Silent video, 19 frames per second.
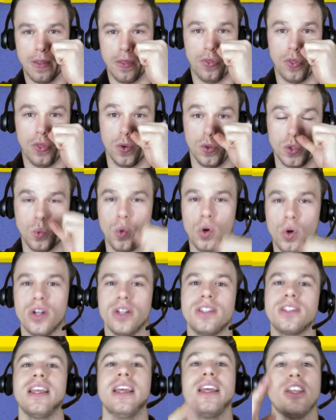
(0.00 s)
those
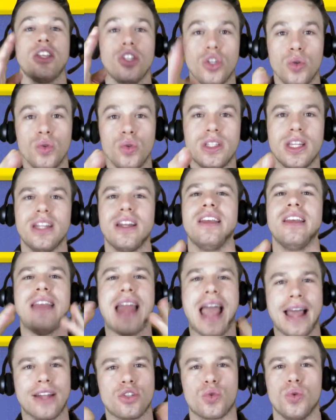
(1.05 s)
words using a
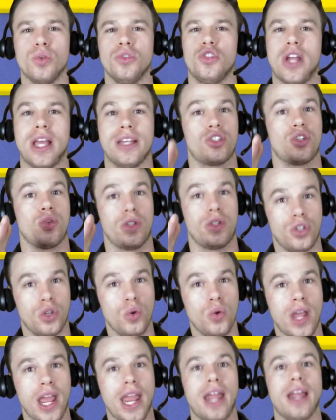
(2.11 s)
natural gesture with two
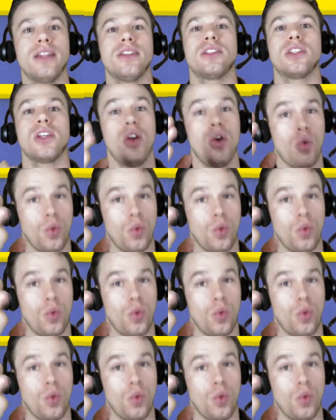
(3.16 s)
hands,